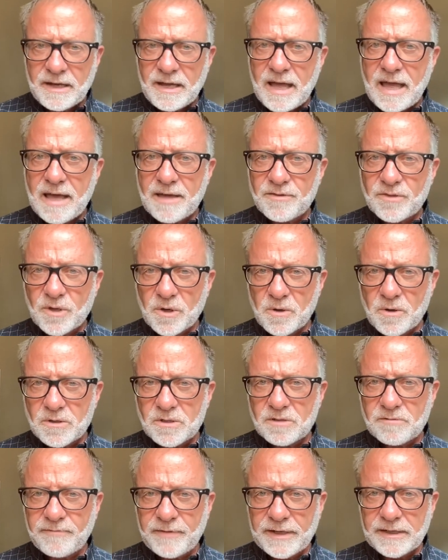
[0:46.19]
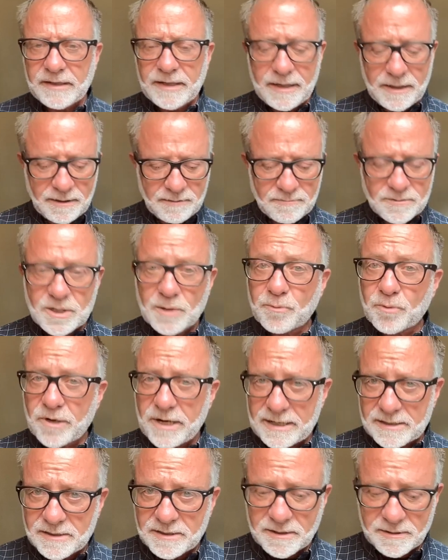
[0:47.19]
and those feeling
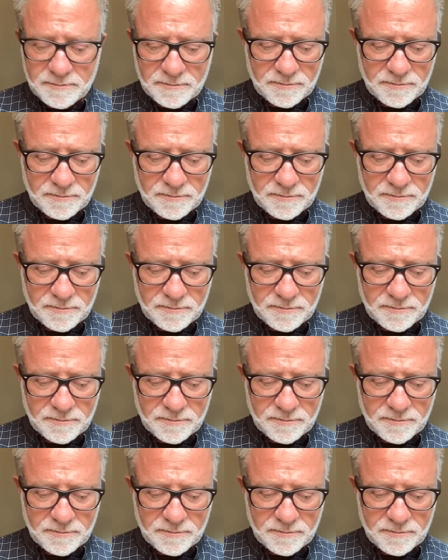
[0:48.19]
depressed.